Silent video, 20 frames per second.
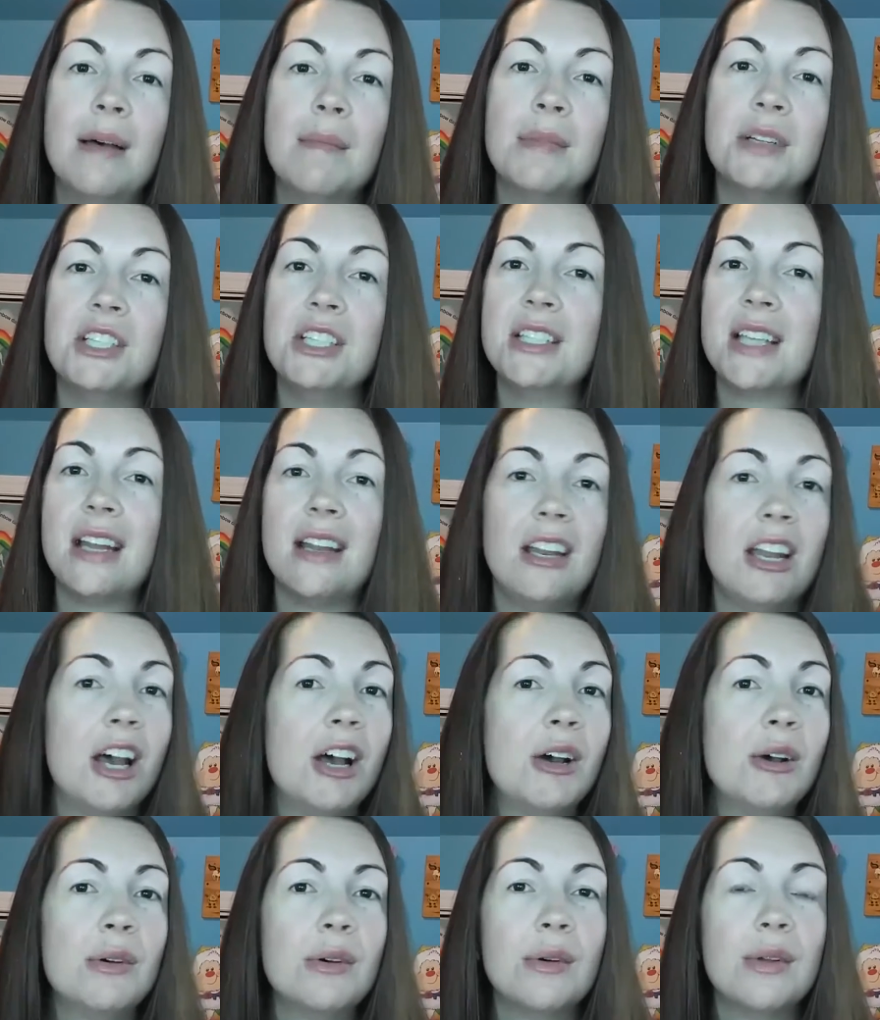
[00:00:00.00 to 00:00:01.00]
But she said
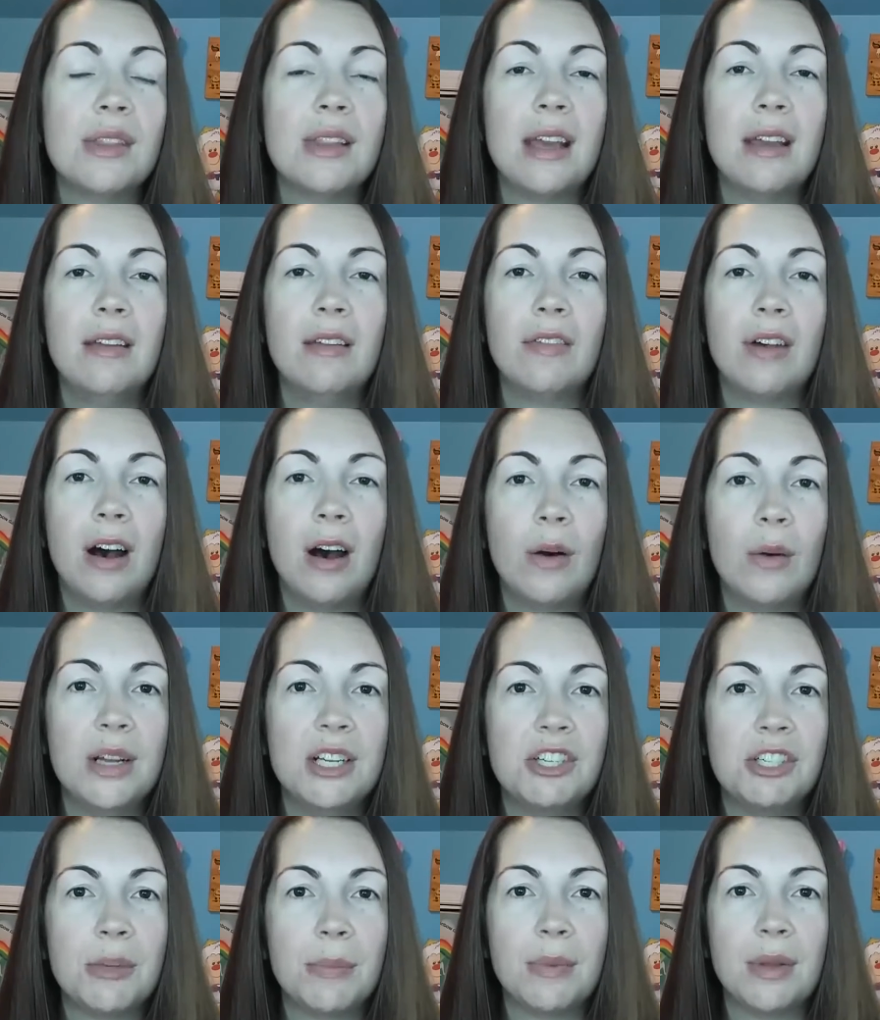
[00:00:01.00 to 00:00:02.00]
no, they've
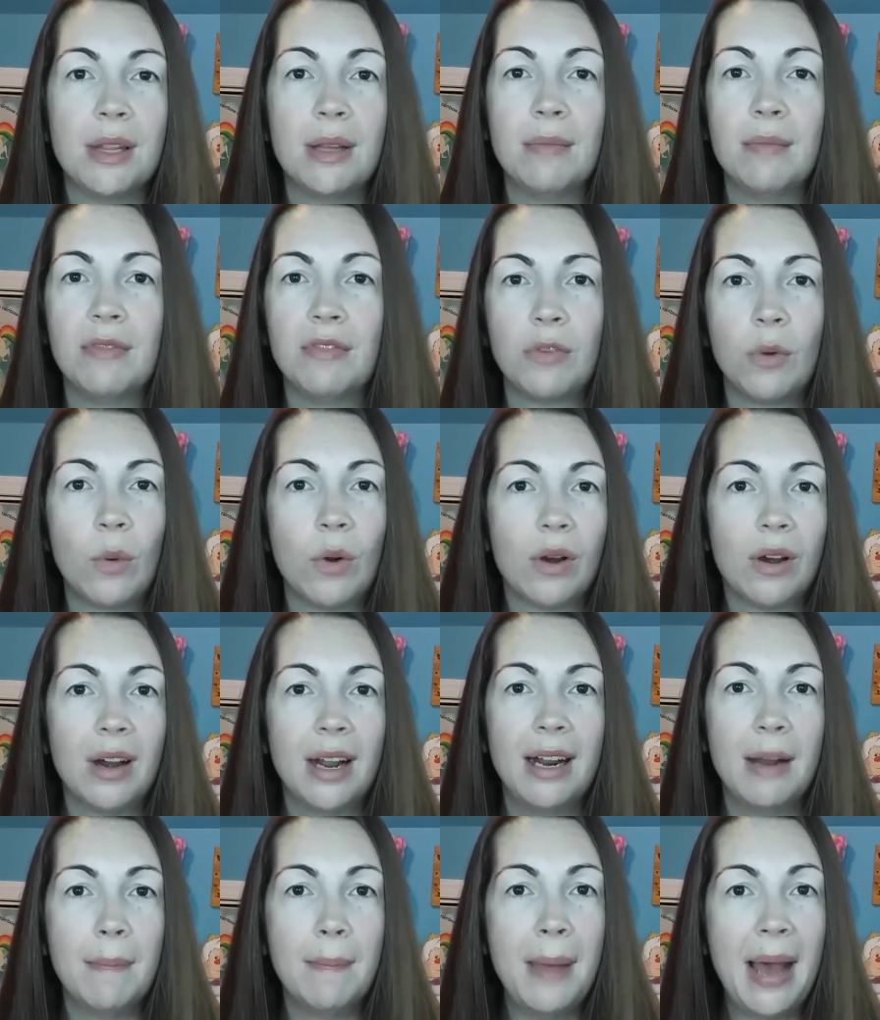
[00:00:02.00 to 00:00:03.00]
always shipped them 4
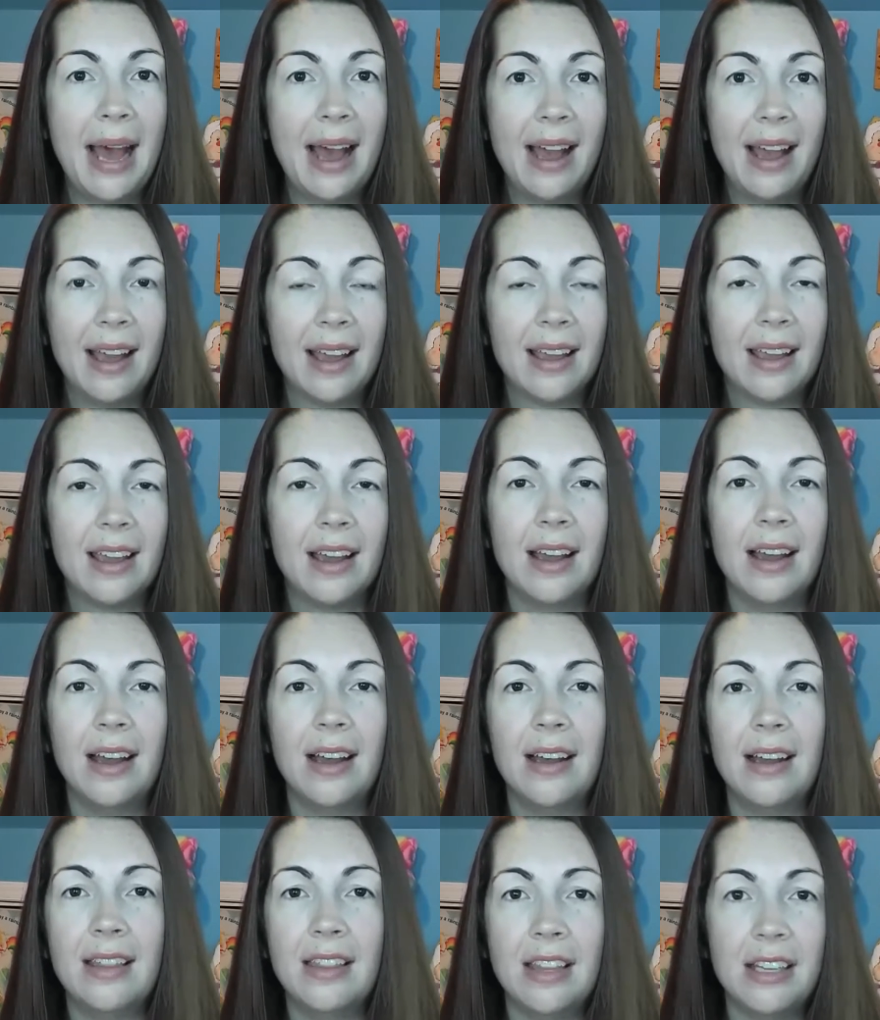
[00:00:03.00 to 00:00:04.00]
in a bag
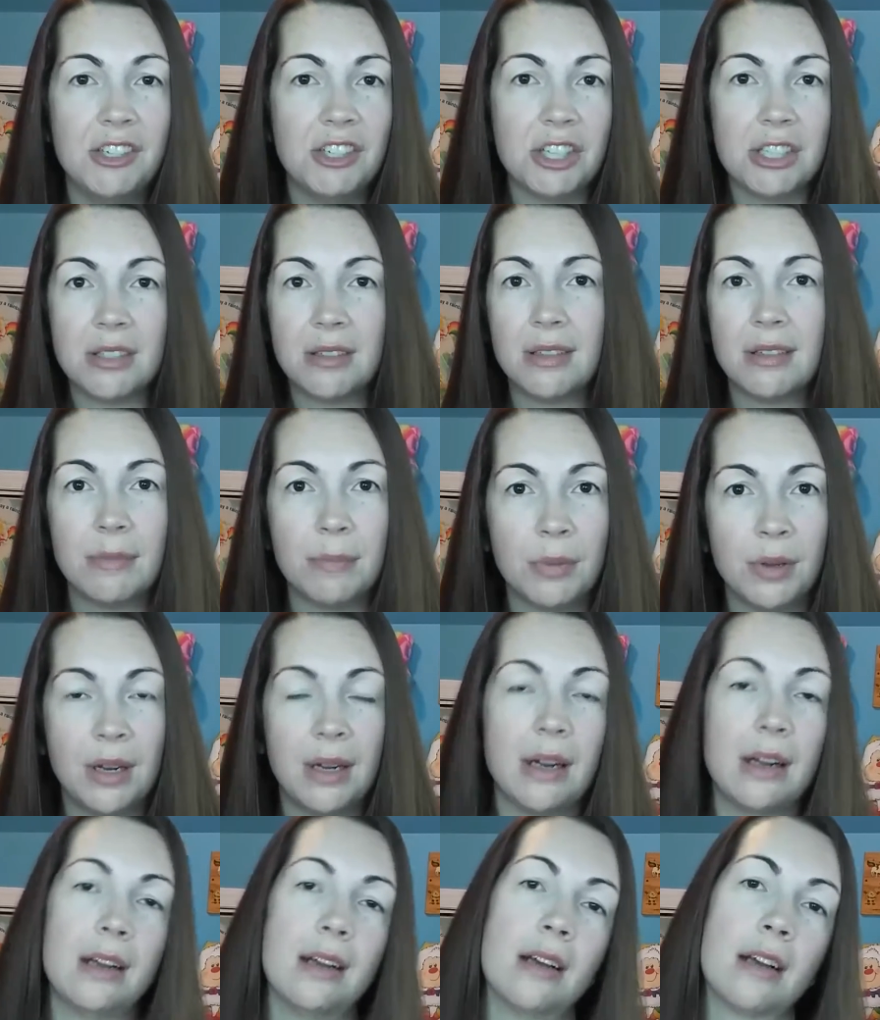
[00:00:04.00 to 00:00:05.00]
and then just put
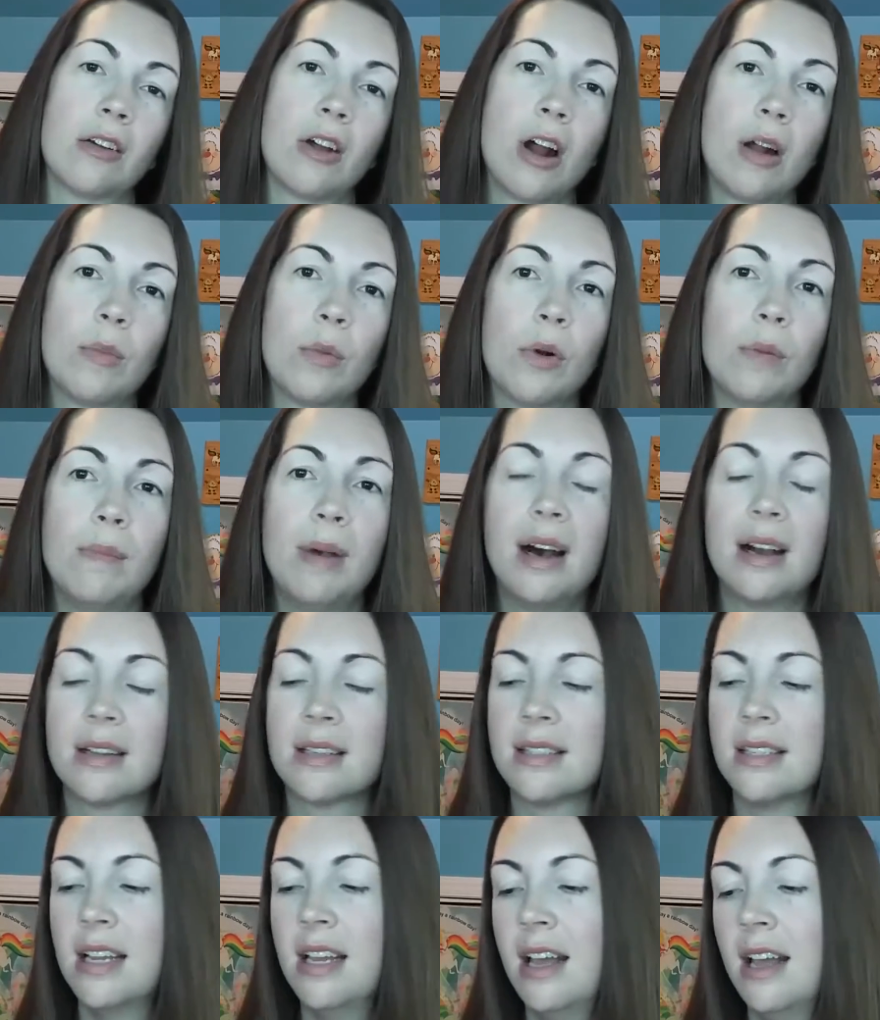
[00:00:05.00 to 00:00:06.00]
in a cardboard
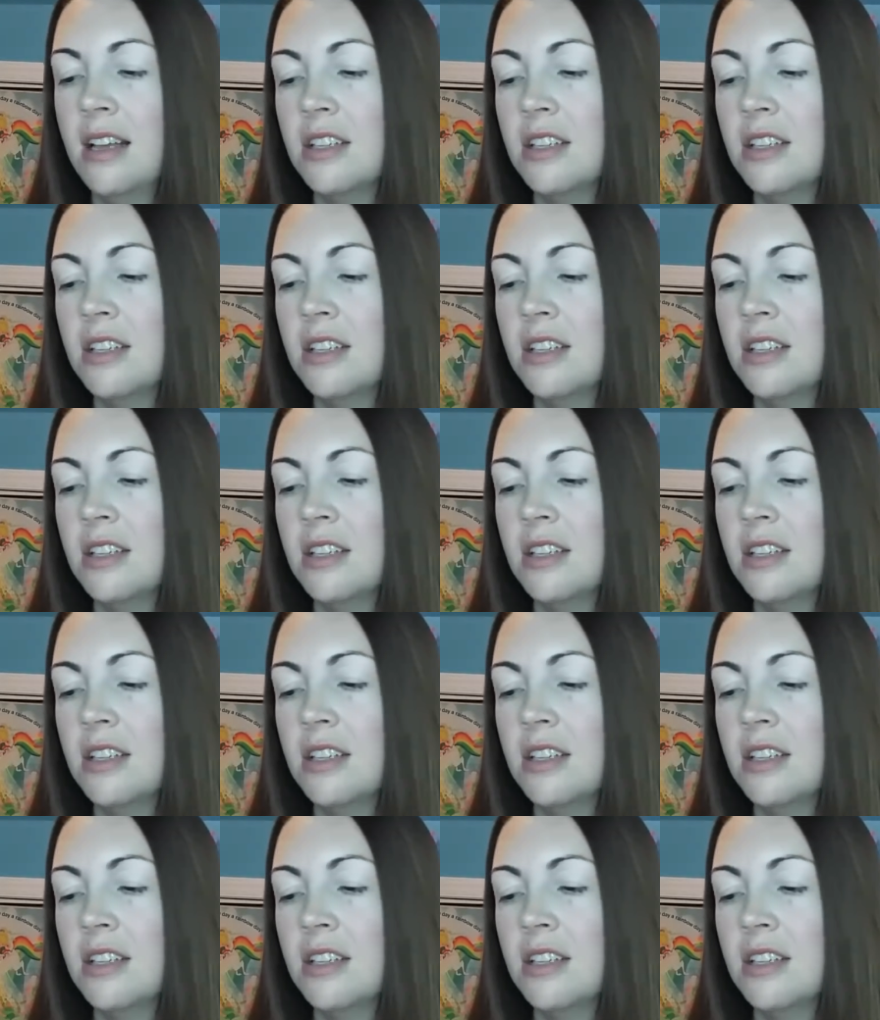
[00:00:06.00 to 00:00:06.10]
box.